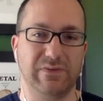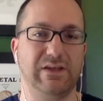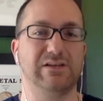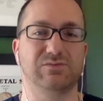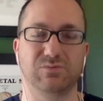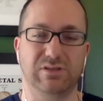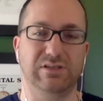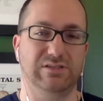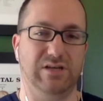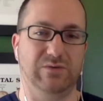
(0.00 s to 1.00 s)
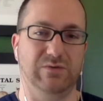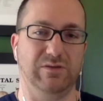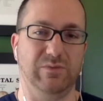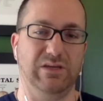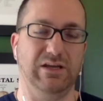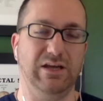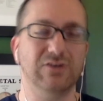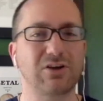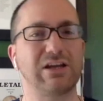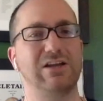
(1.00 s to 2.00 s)
that has really stuck with me. And
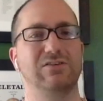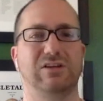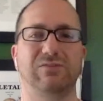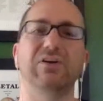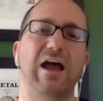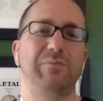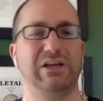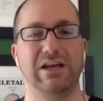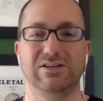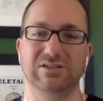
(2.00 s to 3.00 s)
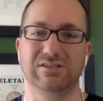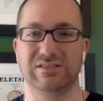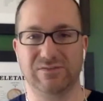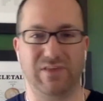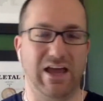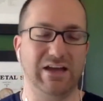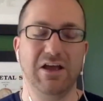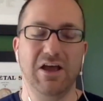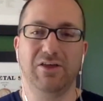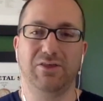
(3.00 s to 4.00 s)
you're going to hear different applications of that
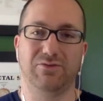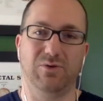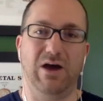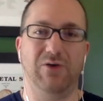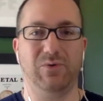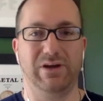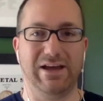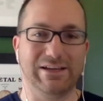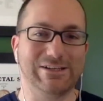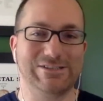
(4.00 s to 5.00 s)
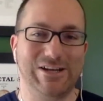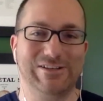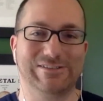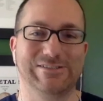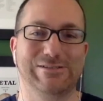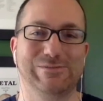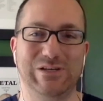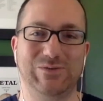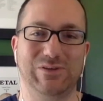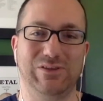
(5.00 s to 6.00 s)
throughout when I get a chance to
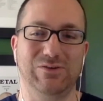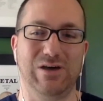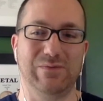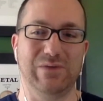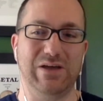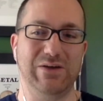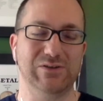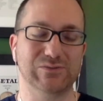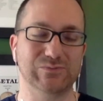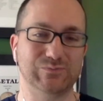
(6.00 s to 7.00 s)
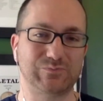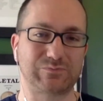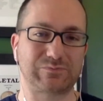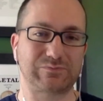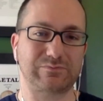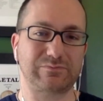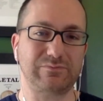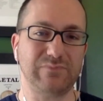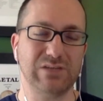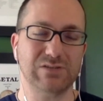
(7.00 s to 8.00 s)
speak with you on my own.
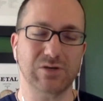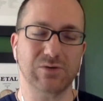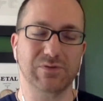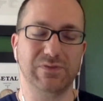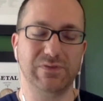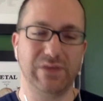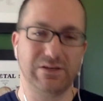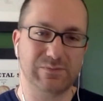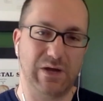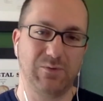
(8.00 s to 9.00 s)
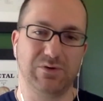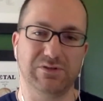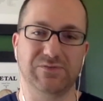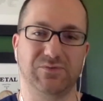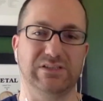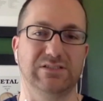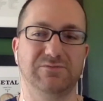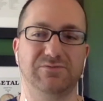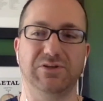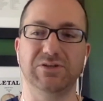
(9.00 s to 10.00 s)
So there's my words of
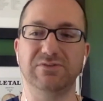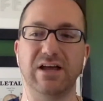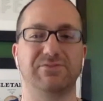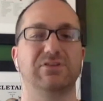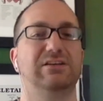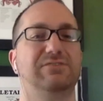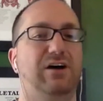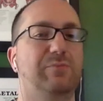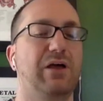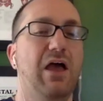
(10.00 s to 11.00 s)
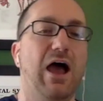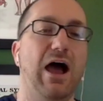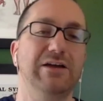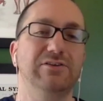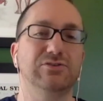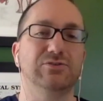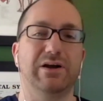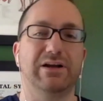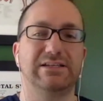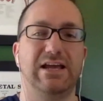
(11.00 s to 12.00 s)
wisdom for you. Never give up. I do
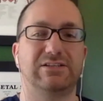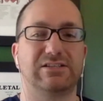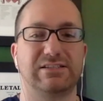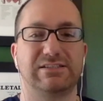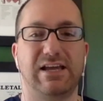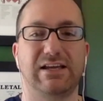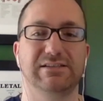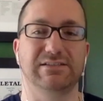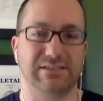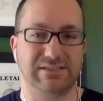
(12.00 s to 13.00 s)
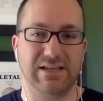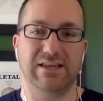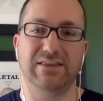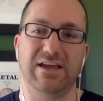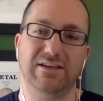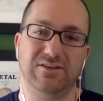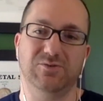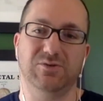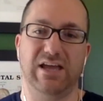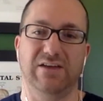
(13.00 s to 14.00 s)
want to take just a second to say thank
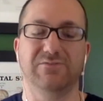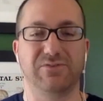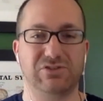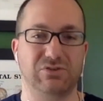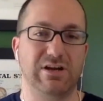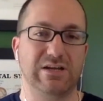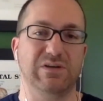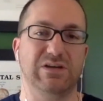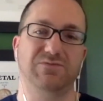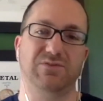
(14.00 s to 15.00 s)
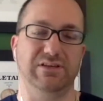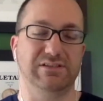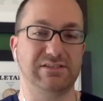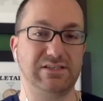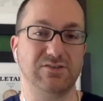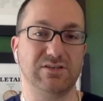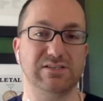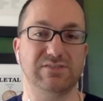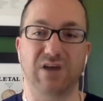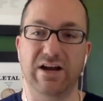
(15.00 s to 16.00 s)
you again for joining me for this
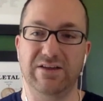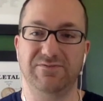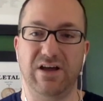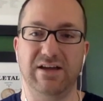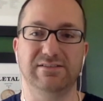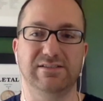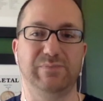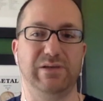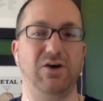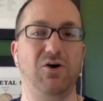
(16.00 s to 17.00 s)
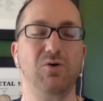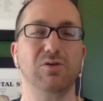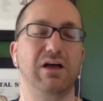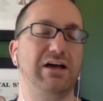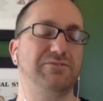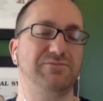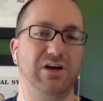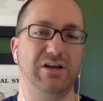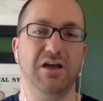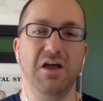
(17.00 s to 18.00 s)
series, Friday Finds. It's been a whole lot of
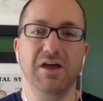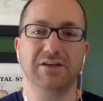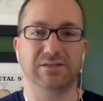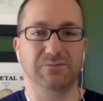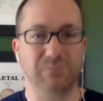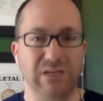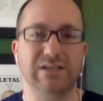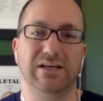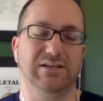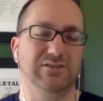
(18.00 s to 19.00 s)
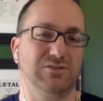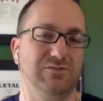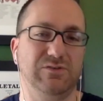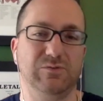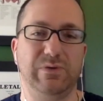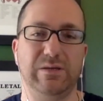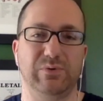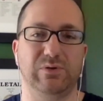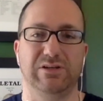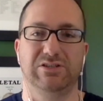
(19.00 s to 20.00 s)
fun to meet and interview
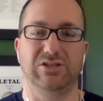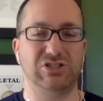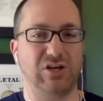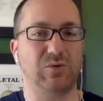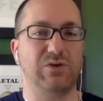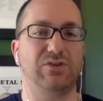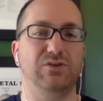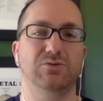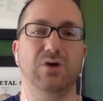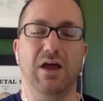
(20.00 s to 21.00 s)
people and to share with you